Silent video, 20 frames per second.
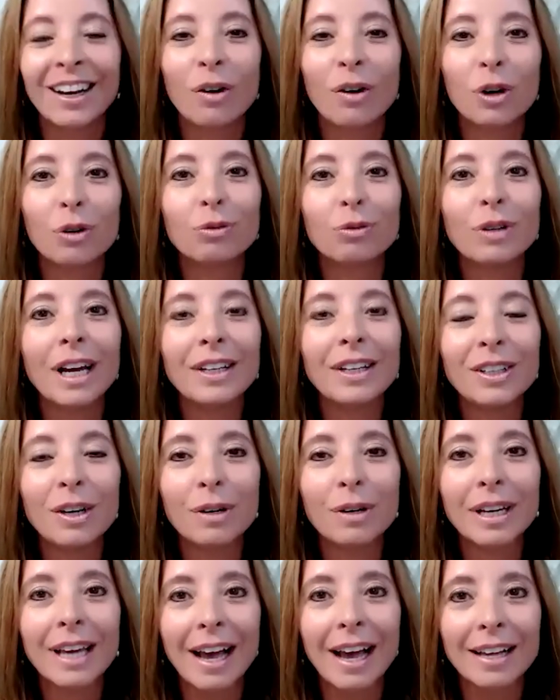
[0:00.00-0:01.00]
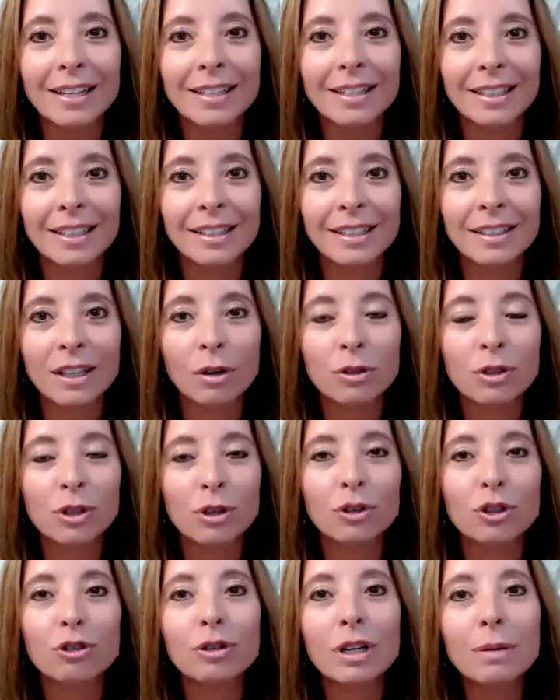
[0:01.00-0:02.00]
or retinoic acid. Those
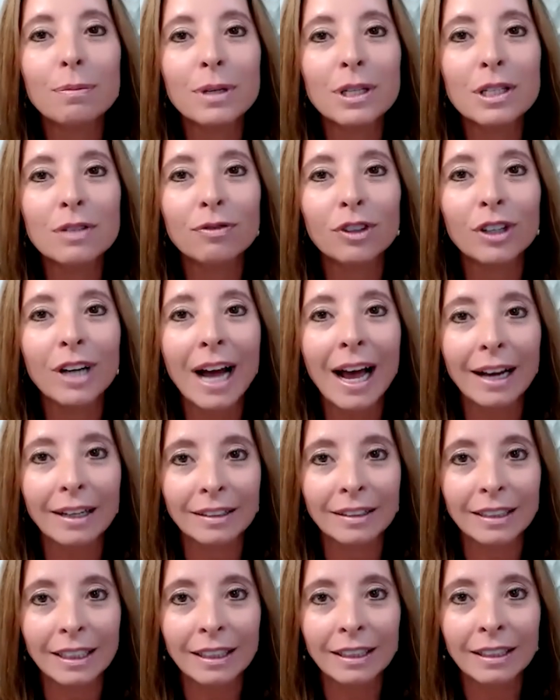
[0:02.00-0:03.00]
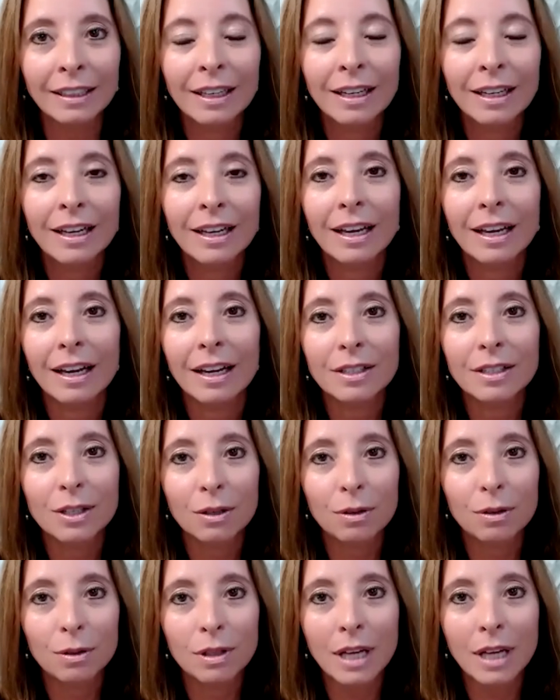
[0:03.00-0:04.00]
are treatments for acne. And
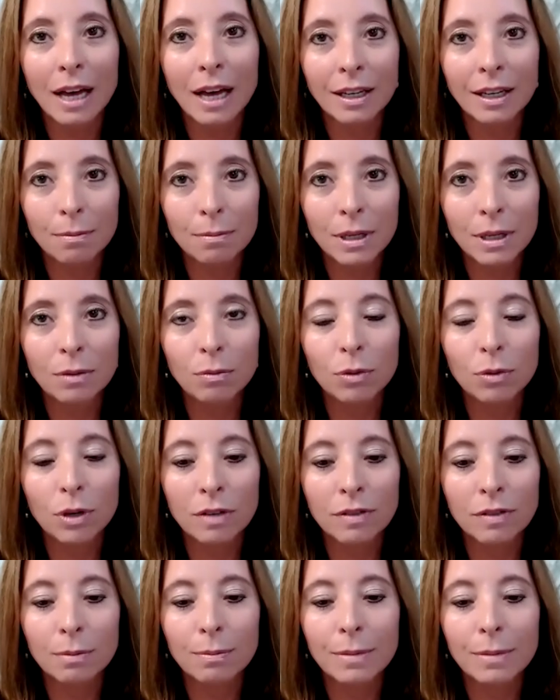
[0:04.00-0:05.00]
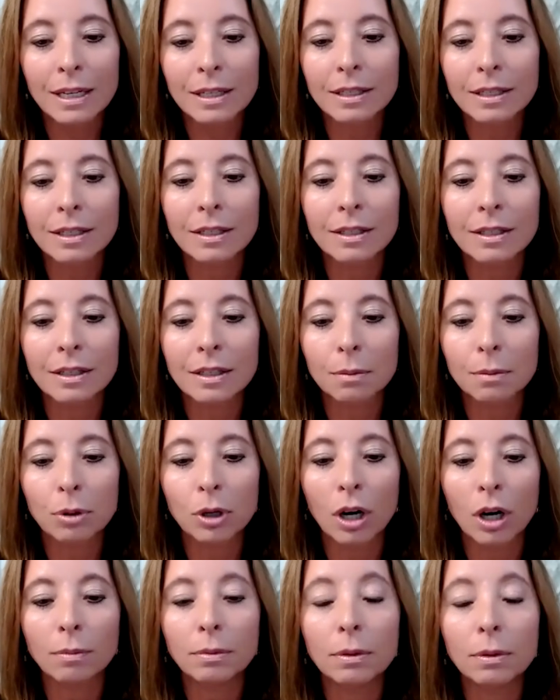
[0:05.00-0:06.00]
so that can be one of the medicines that's a
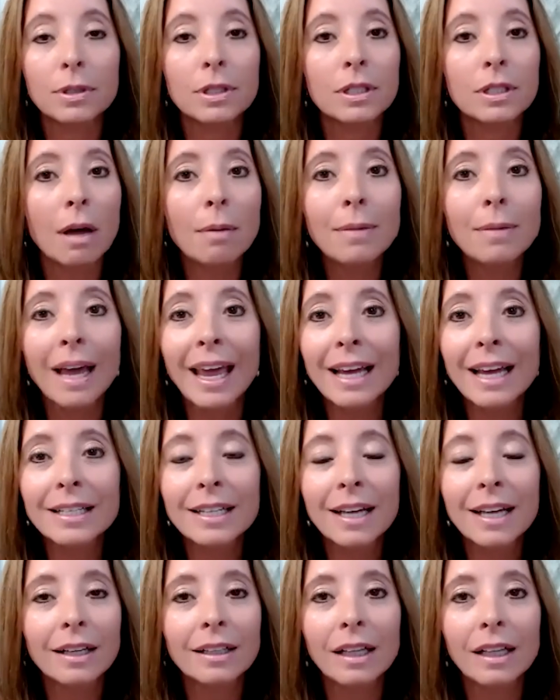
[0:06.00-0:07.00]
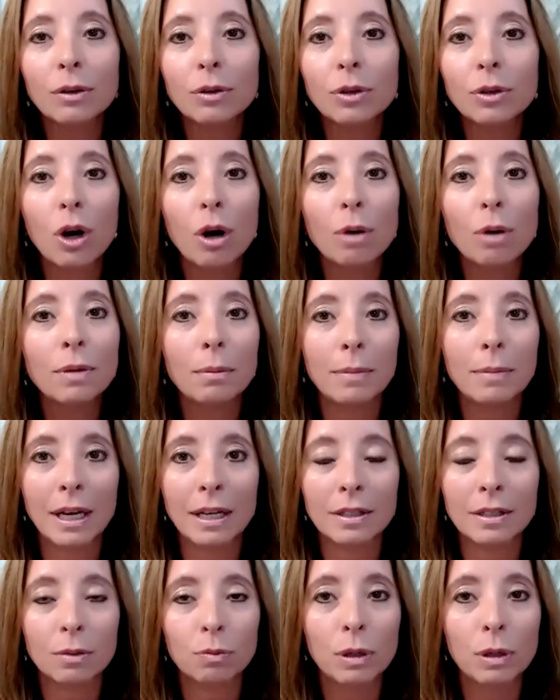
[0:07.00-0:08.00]
problem. Some anti-glaucoma
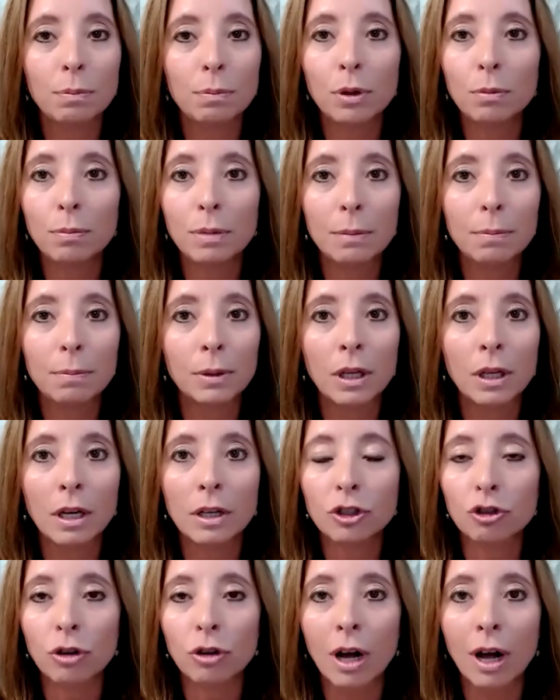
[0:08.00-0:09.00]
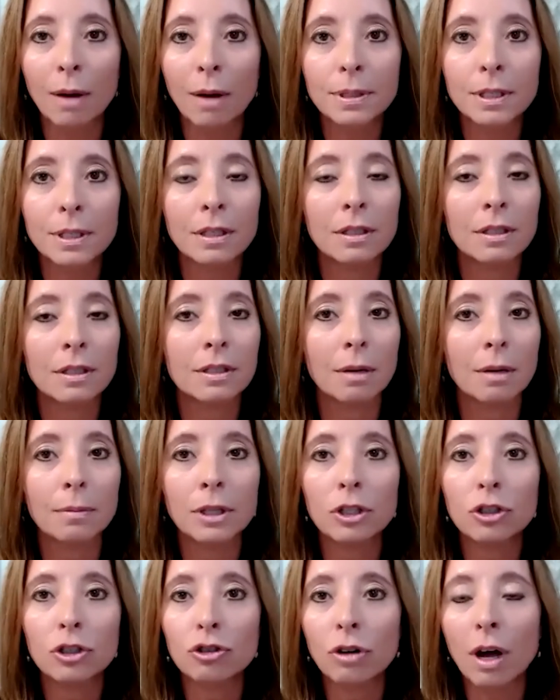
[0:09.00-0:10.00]
meds, we put people on drops, and some
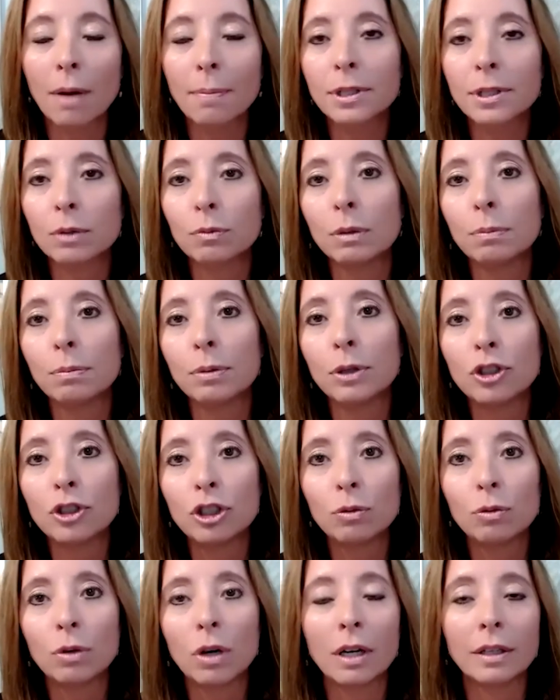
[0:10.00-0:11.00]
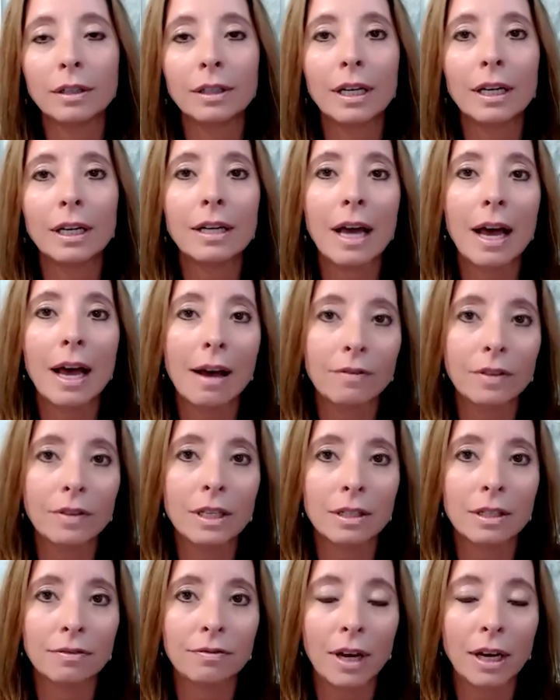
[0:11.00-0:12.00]
of the drops that we put you on can have
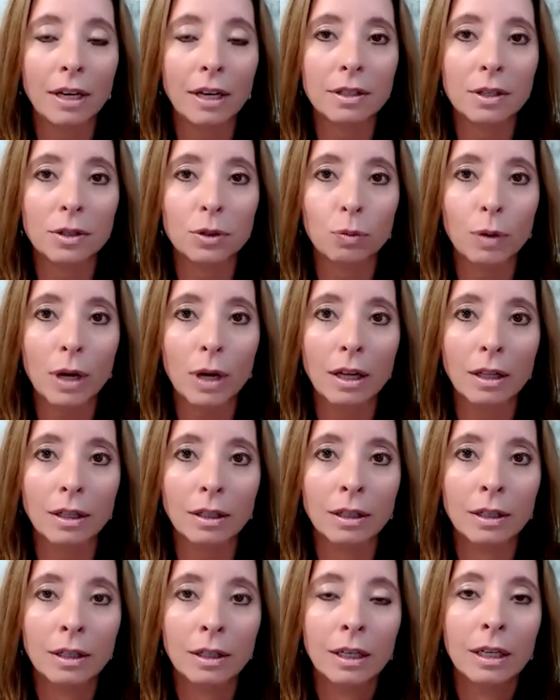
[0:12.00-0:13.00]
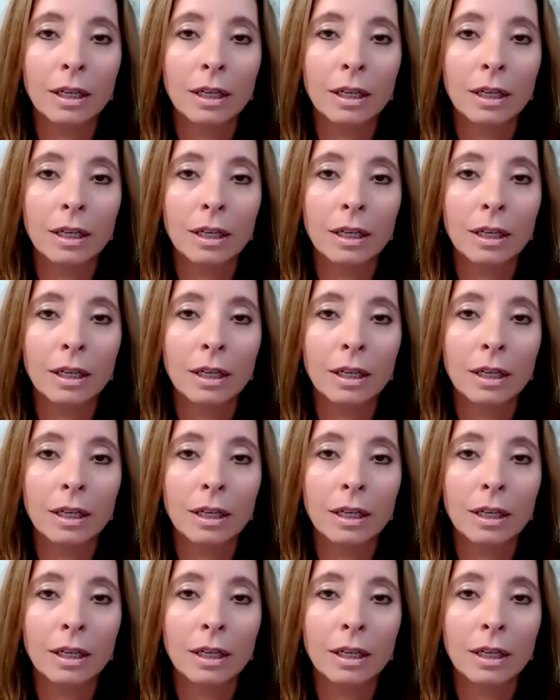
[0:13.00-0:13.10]
these effects as well.